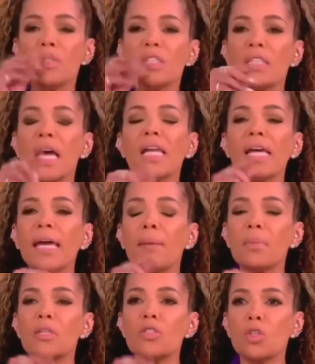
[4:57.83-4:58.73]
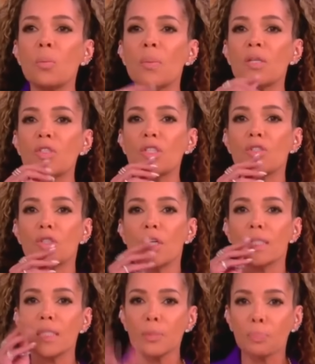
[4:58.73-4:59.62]
was yelling at me so much that he
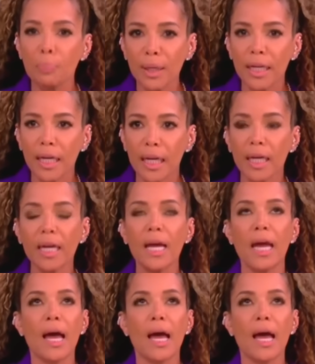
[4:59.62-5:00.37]
started spitting.